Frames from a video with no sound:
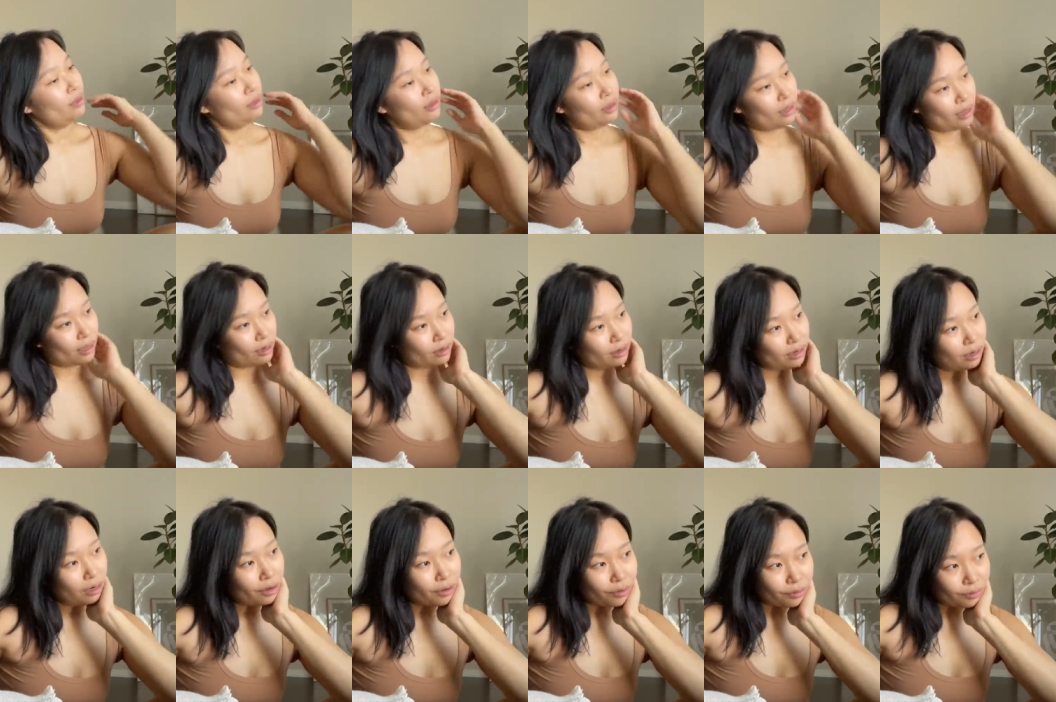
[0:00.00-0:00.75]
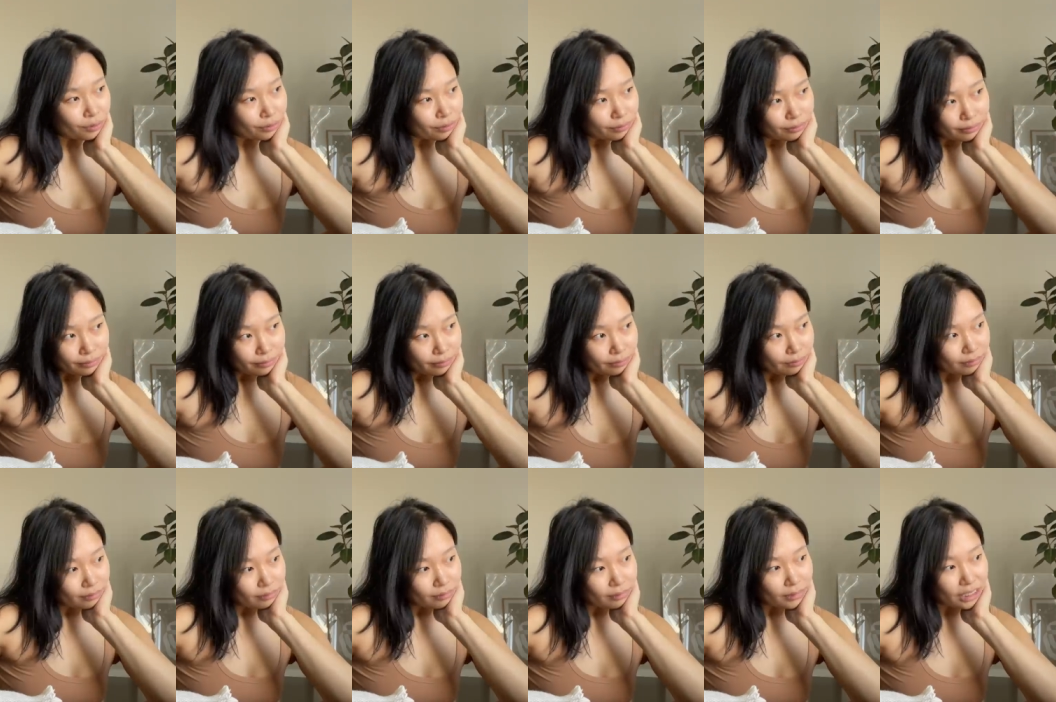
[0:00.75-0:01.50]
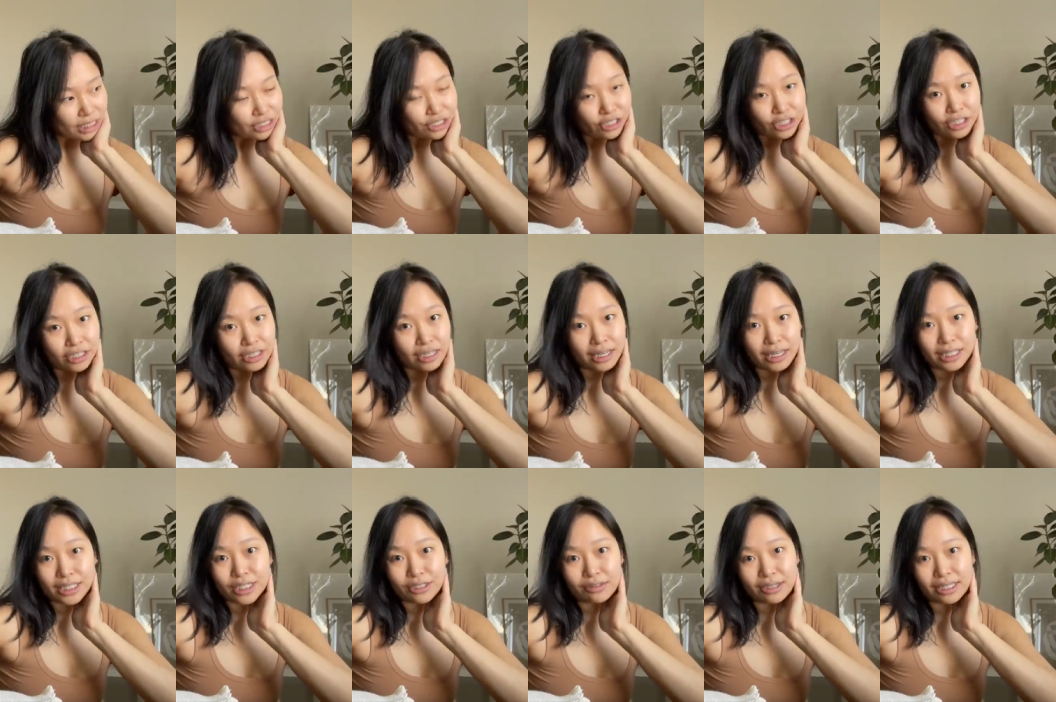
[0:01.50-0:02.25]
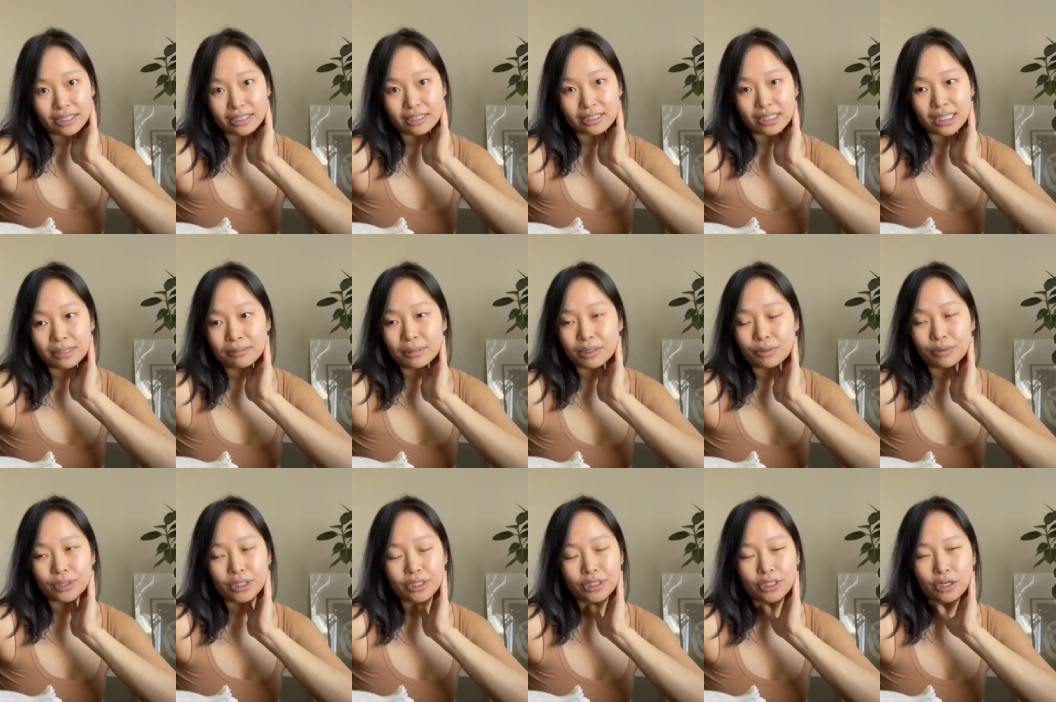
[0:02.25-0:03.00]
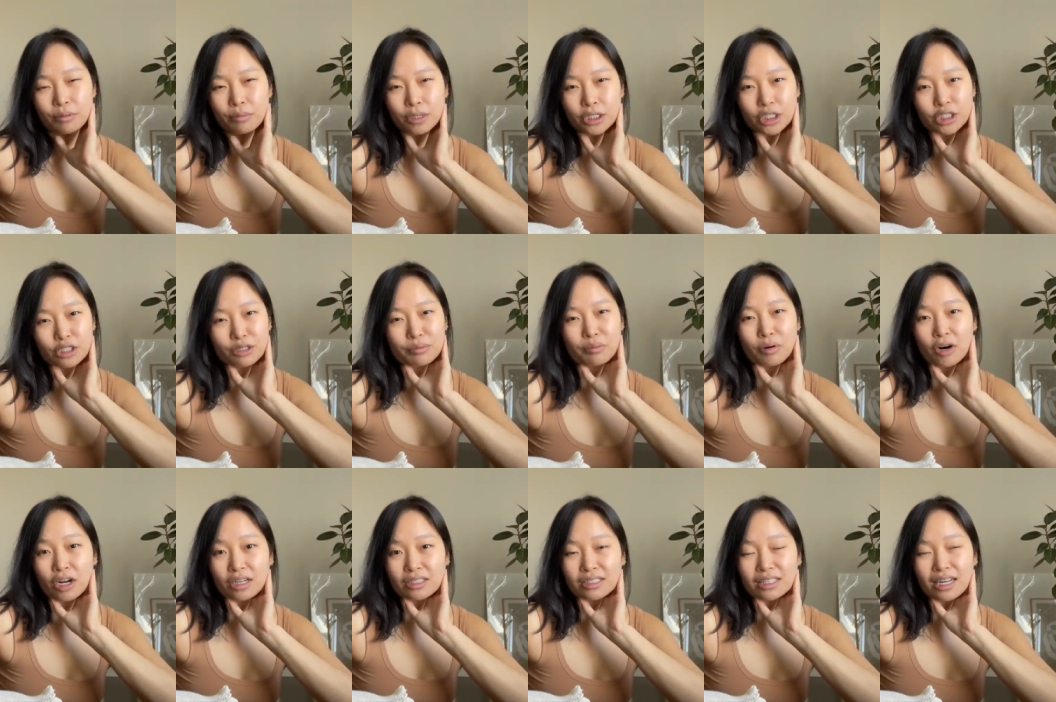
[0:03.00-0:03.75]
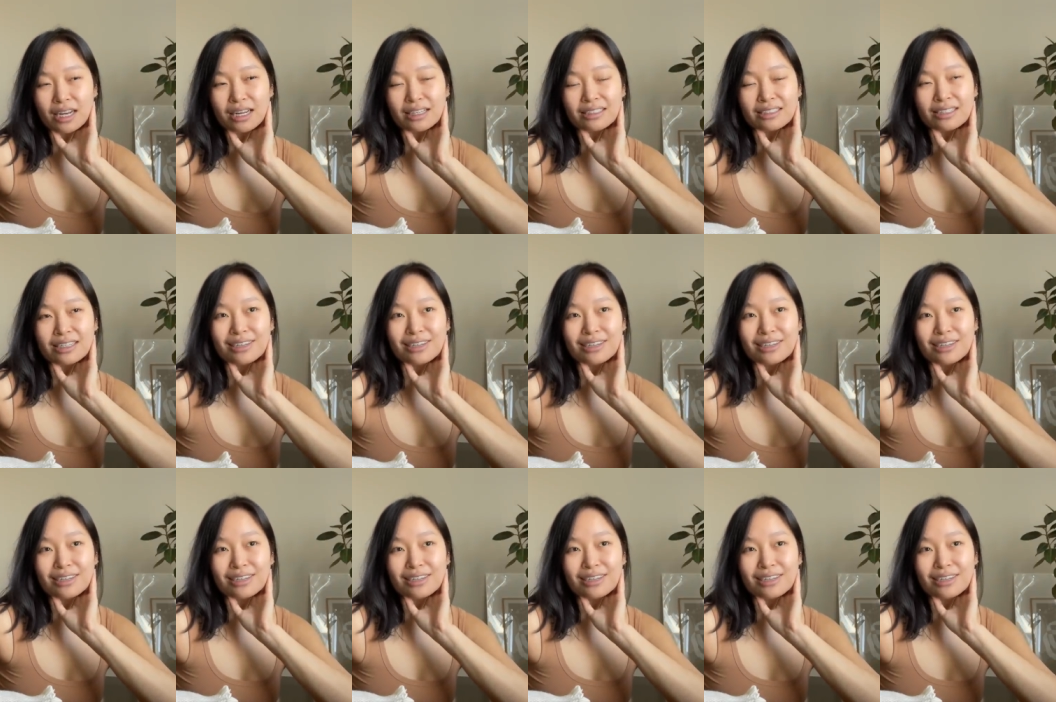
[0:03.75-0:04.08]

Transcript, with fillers: I don't know, internalized racism, it was so much to process.